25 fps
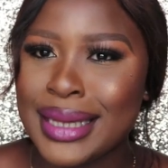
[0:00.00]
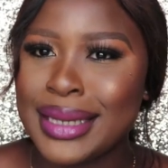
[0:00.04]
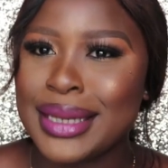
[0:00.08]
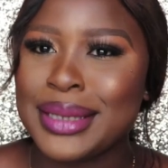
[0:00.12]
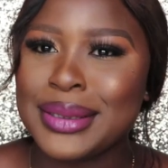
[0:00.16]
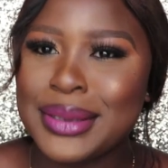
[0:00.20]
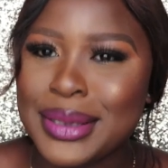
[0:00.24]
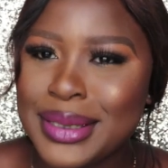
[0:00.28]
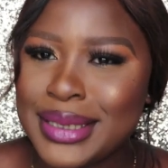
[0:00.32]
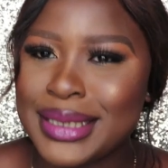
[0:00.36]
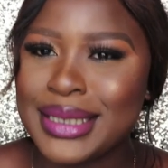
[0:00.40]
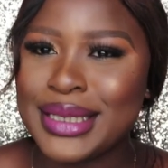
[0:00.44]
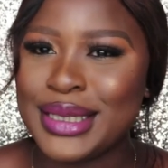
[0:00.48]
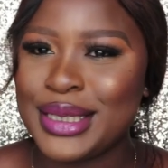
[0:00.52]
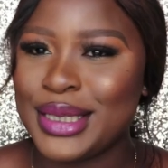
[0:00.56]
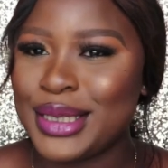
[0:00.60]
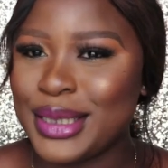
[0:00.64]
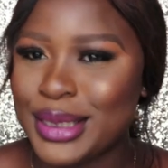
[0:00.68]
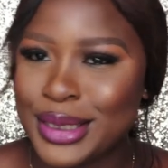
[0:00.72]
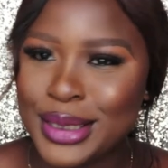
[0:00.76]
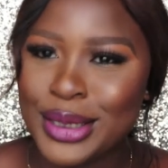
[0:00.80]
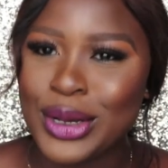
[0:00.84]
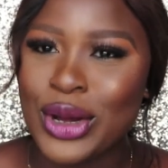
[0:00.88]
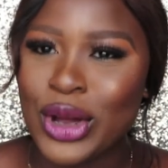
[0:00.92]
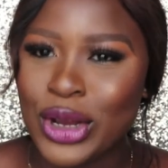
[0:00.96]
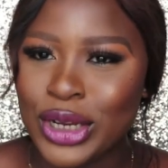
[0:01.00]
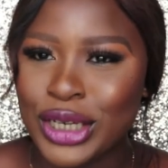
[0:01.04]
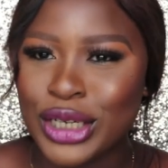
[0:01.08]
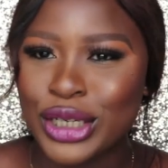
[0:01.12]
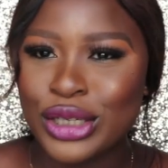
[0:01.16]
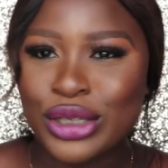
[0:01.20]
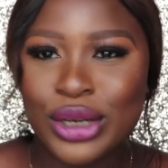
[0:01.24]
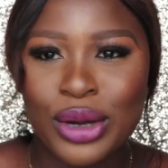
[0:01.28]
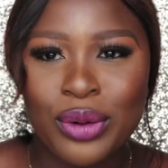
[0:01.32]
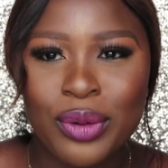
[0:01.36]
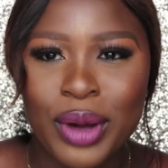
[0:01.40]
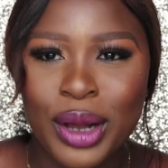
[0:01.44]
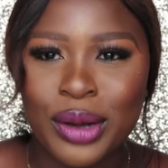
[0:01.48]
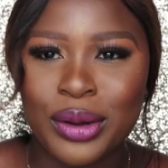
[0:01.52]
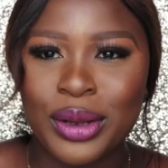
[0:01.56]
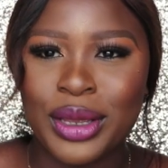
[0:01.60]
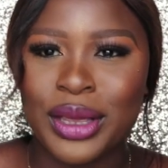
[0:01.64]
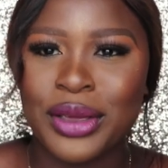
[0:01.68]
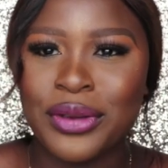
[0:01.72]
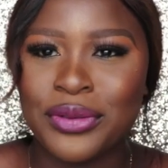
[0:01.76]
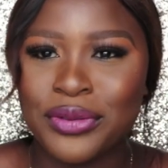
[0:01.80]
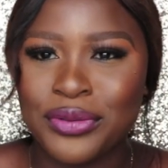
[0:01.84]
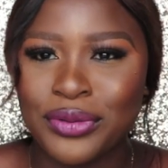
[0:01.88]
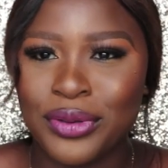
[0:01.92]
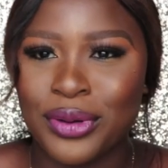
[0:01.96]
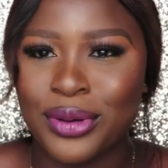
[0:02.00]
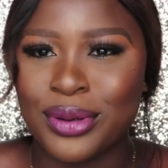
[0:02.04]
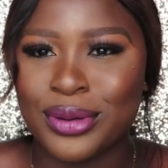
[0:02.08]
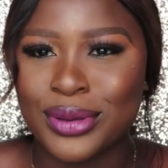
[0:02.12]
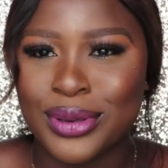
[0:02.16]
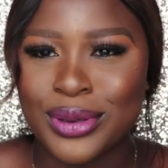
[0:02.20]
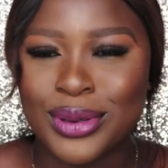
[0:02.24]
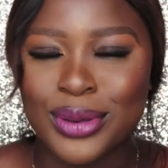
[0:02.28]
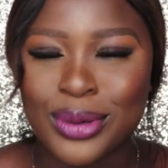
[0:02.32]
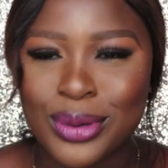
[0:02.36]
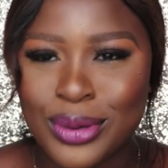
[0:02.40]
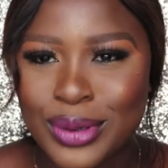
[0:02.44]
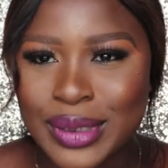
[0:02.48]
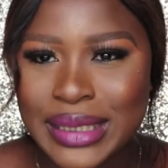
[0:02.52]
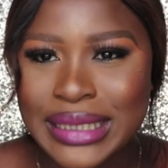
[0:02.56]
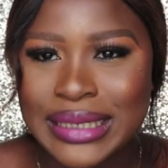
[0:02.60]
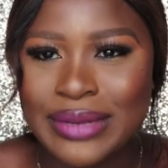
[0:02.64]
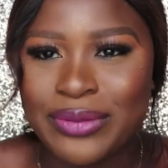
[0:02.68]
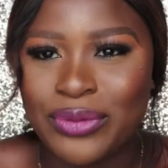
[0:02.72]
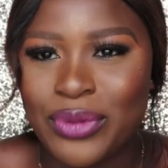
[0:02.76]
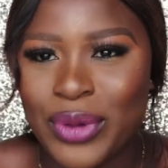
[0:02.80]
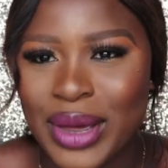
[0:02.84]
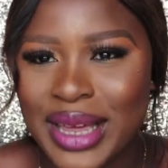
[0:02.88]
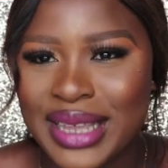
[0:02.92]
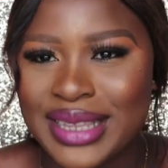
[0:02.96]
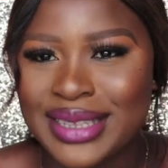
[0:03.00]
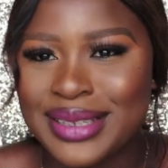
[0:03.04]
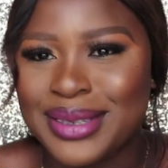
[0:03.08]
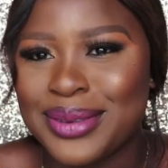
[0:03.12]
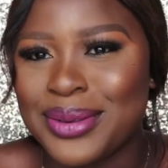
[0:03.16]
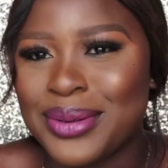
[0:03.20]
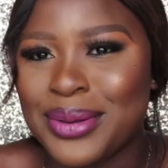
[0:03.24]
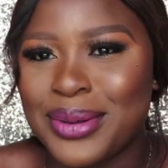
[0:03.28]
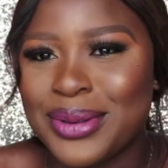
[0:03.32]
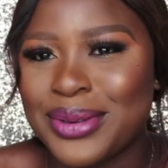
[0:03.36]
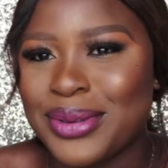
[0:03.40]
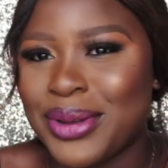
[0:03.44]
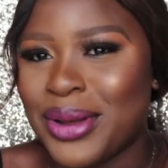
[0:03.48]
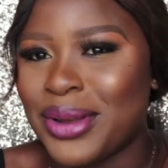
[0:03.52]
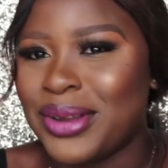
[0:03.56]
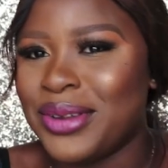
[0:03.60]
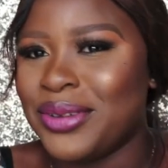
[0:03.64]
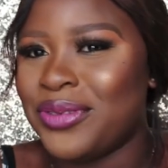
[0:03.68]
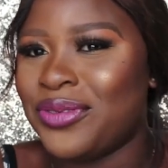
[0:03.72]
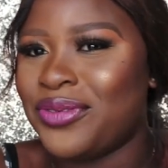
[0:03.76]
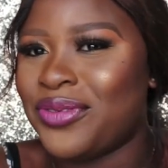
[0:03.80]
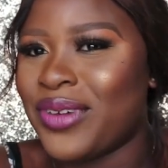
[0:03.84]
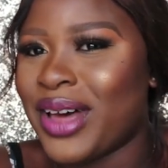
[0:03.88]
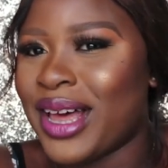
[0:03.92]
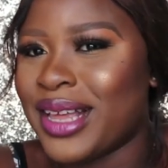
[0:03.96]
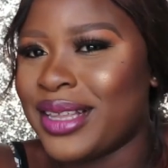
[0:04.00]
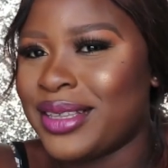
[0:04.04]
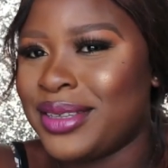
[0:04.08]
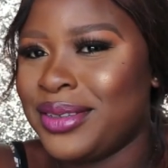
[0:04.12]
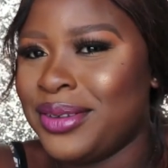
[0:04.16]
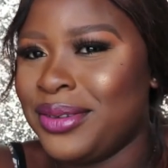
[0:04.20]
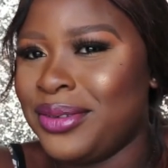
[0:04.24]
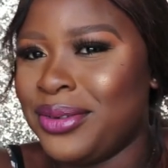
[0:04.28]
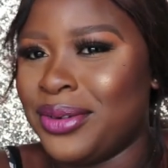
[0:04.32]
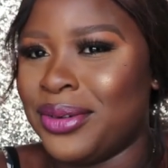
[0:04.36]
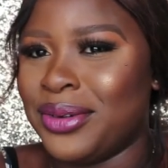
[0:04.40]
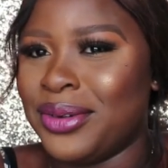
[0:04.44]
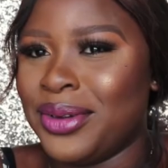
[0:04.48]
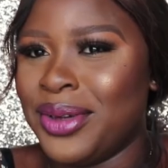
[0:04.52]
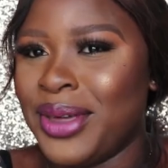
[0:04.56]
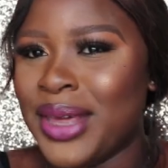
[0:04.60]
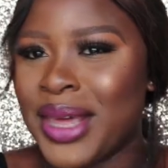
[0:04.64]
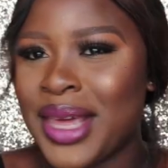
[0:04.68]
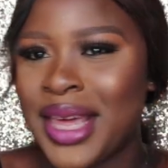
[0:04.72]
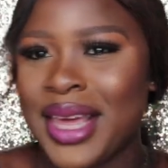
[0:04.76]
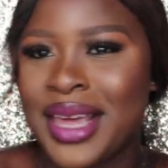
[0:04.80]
Ketosis is the condition we're looking for to lose the weight, to lose all the fat, you know,